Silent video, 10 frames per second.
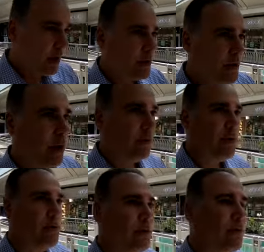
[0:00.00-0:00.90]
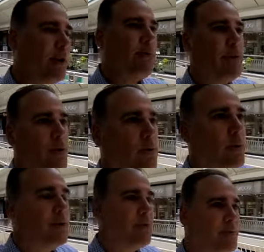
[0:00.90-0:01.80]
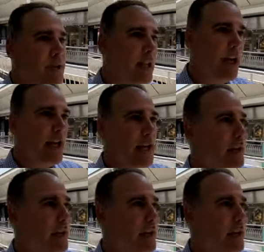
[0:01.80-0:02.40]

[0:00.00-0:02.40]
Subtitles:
So if you frequent Nordstrom's a lot,